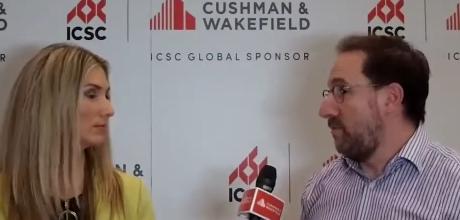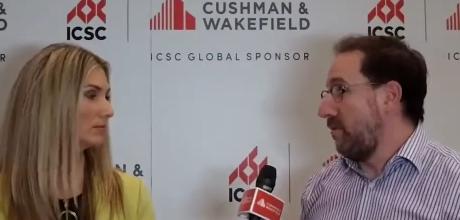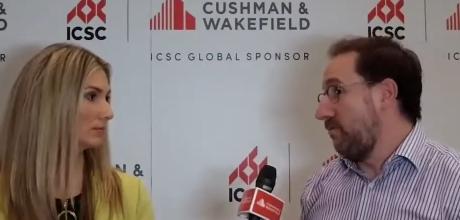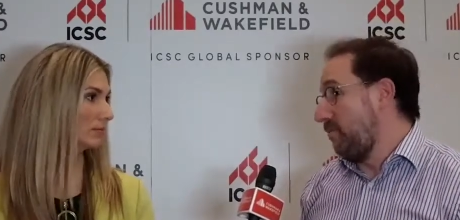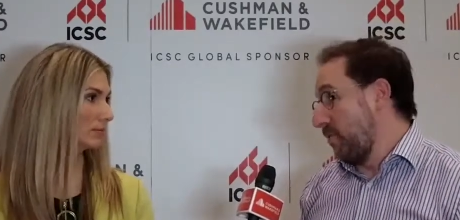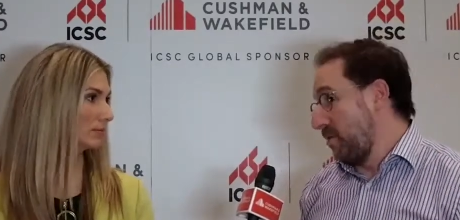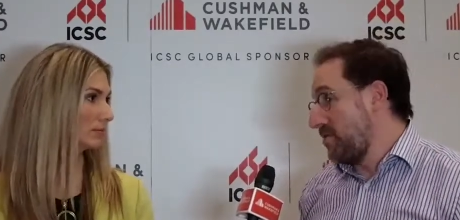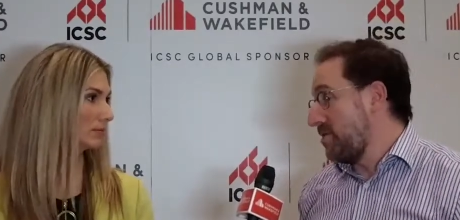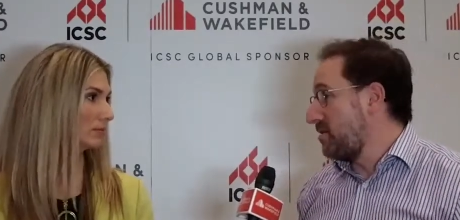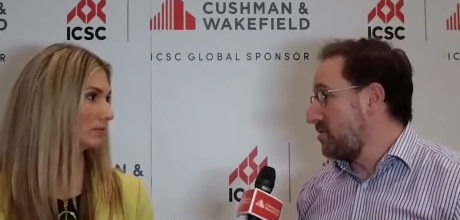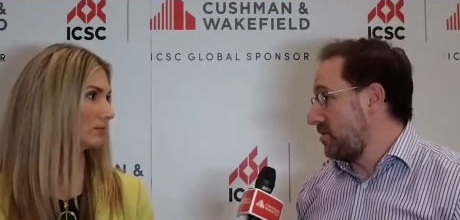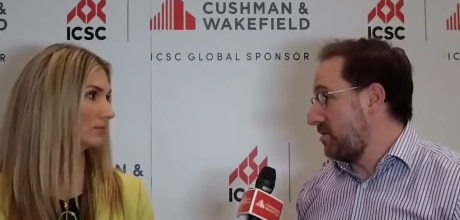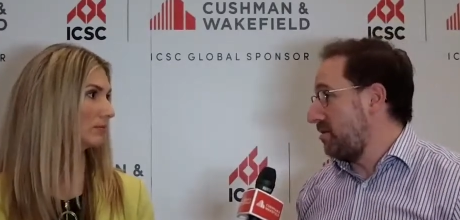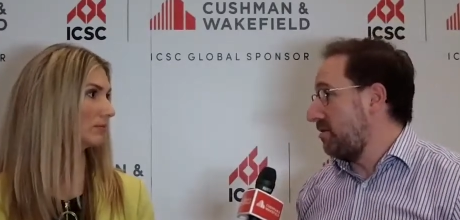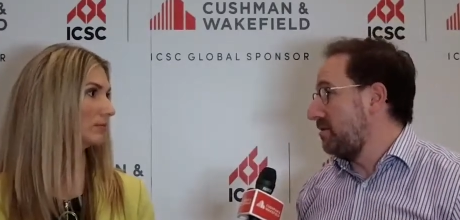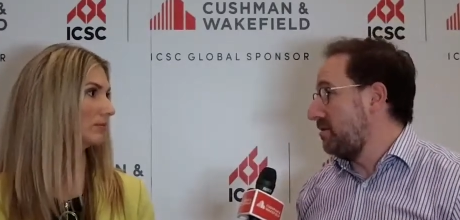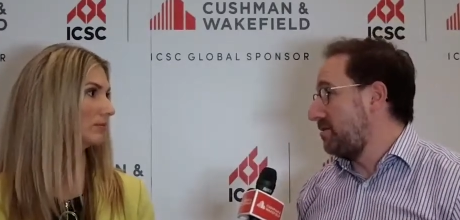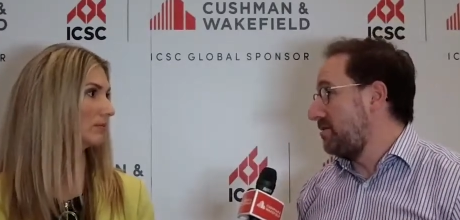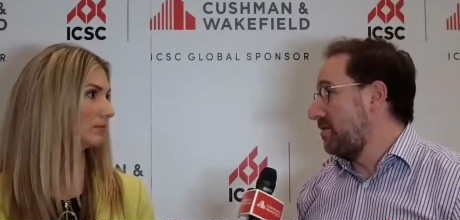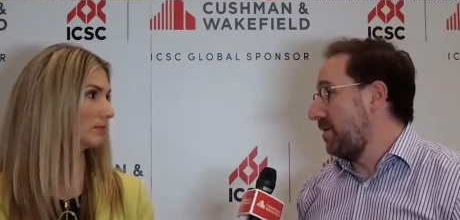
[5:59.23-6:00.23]
Speaker 1: of
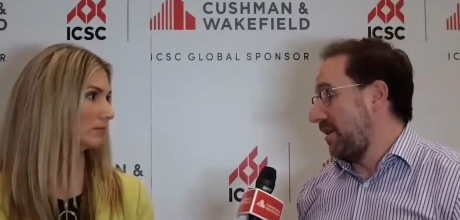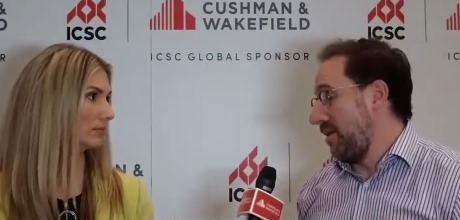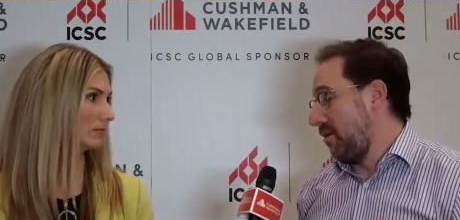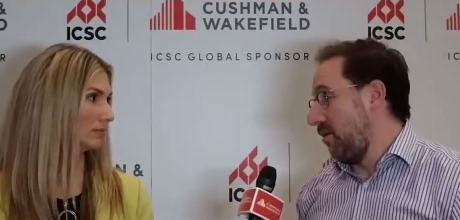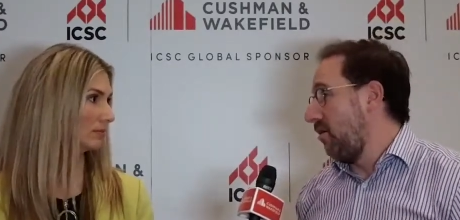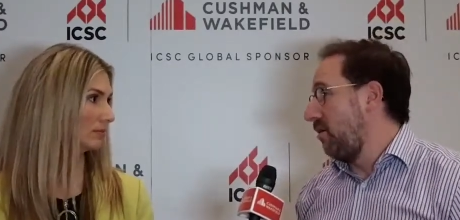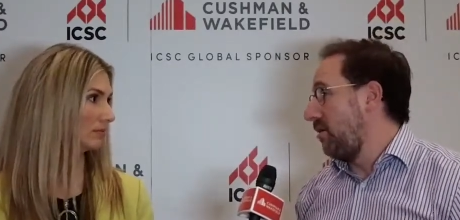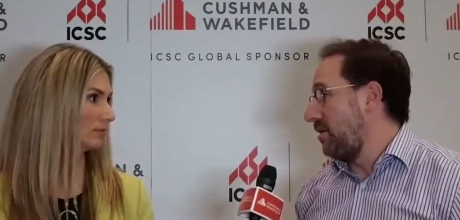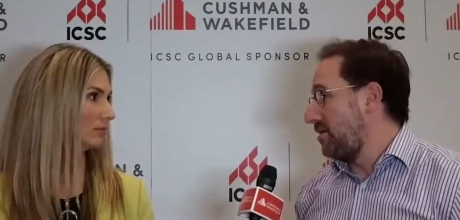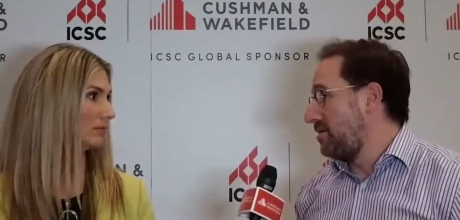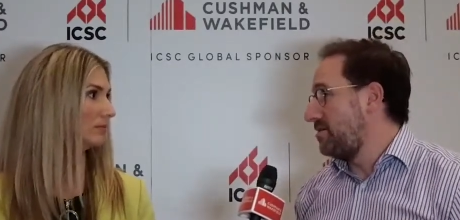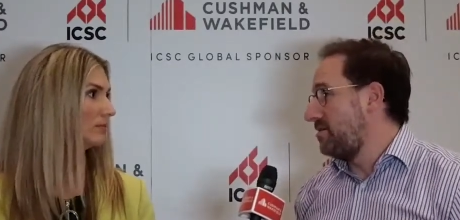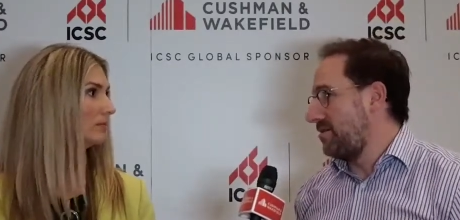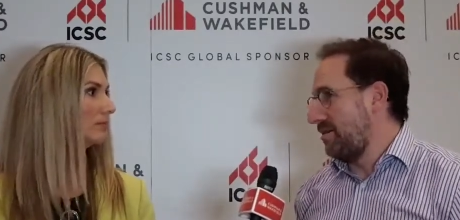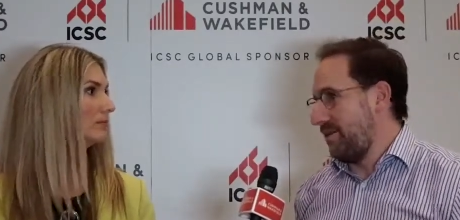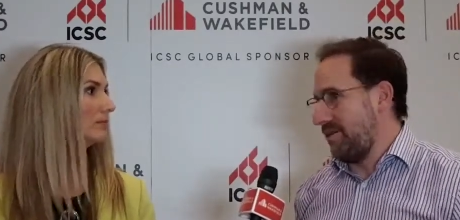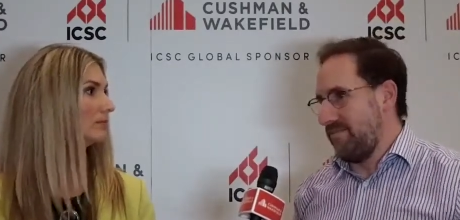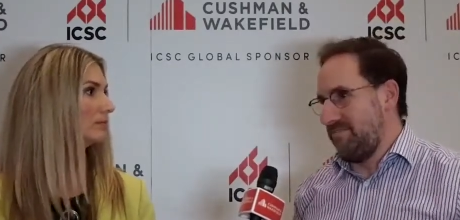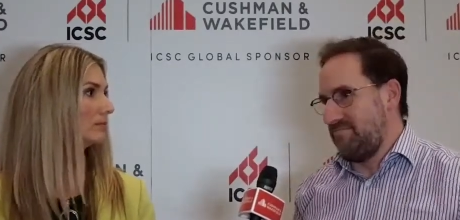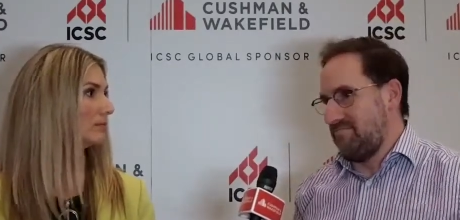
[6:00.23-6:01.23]
musicians and
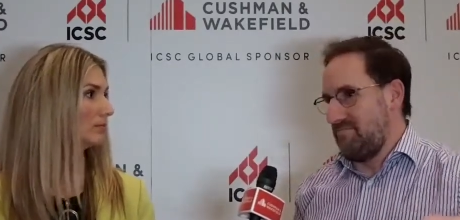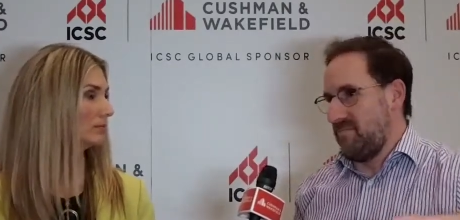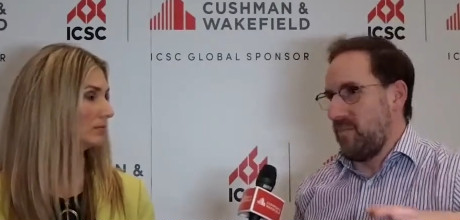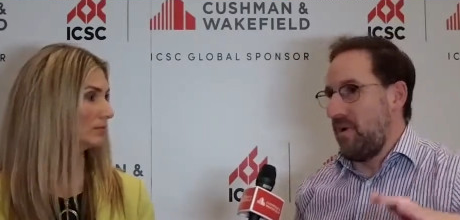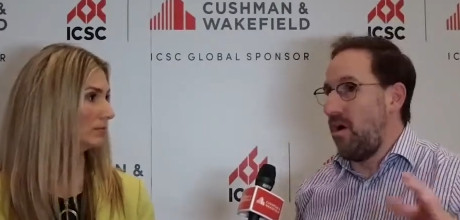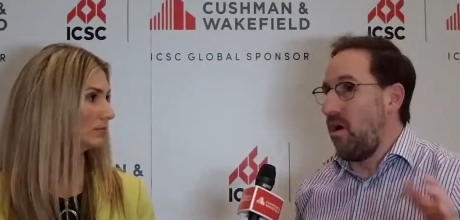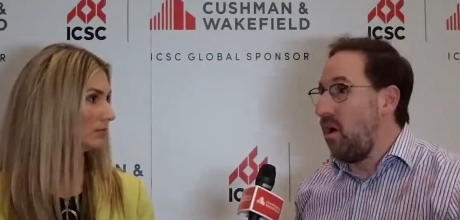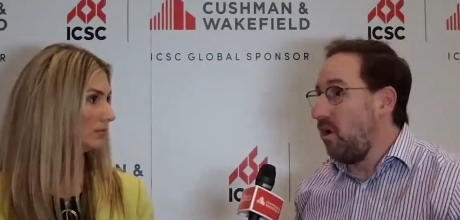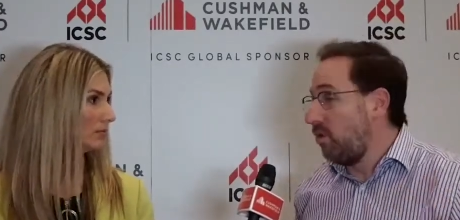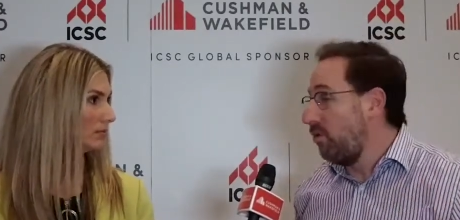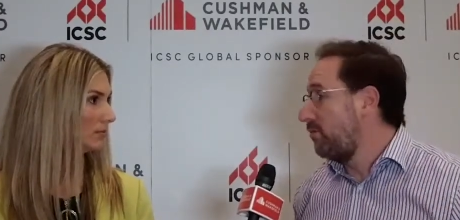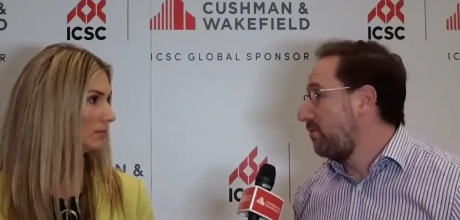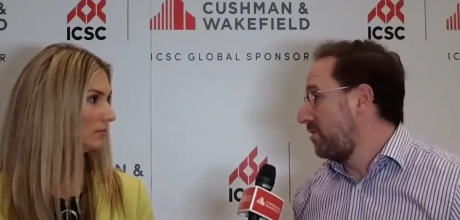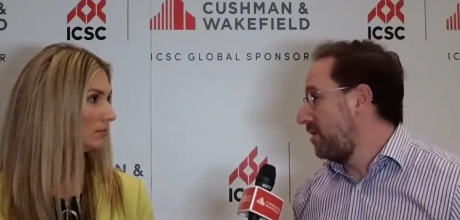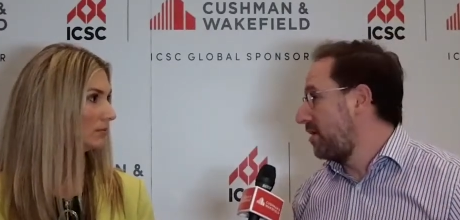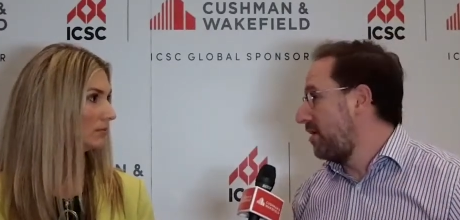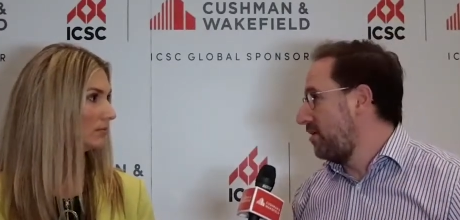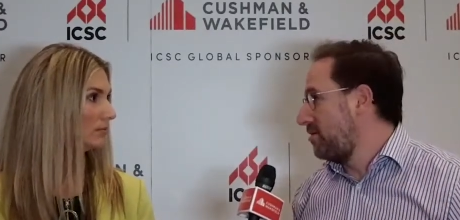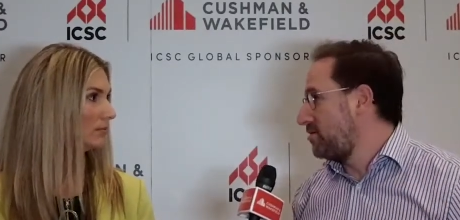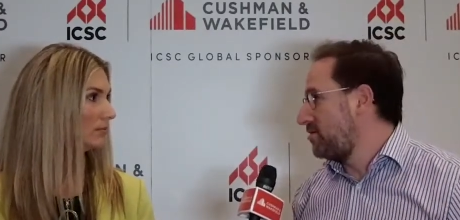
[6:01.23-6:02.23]
artists all over
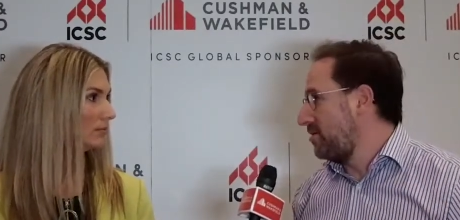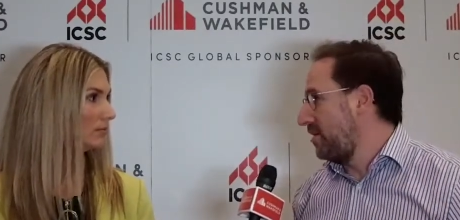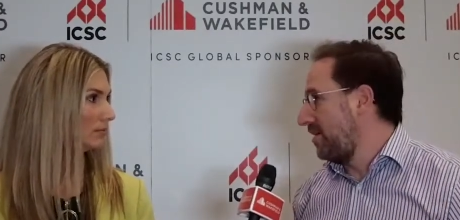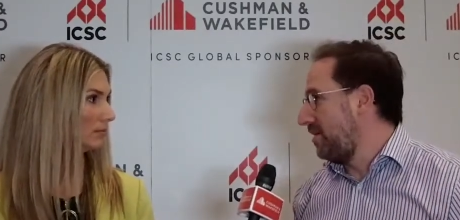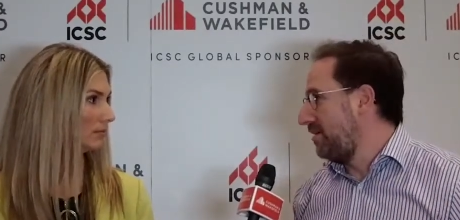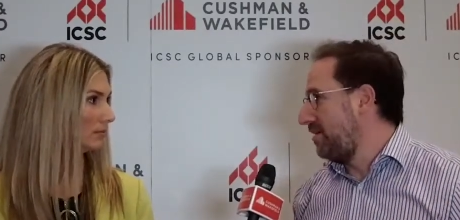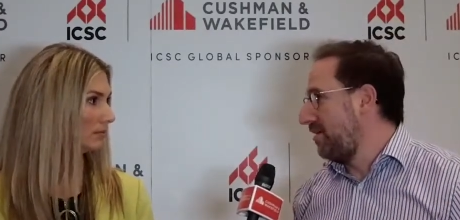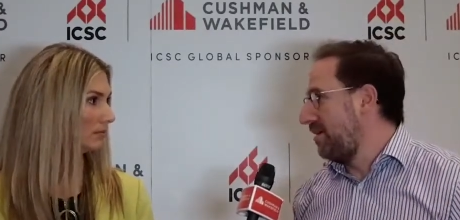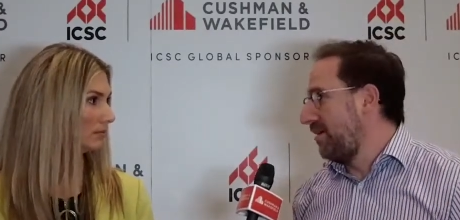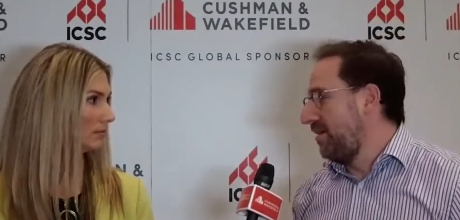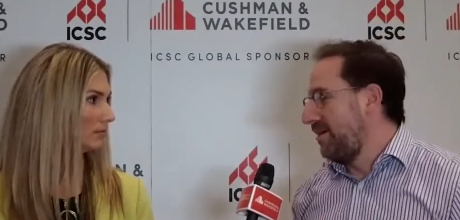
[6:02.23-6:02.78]
the country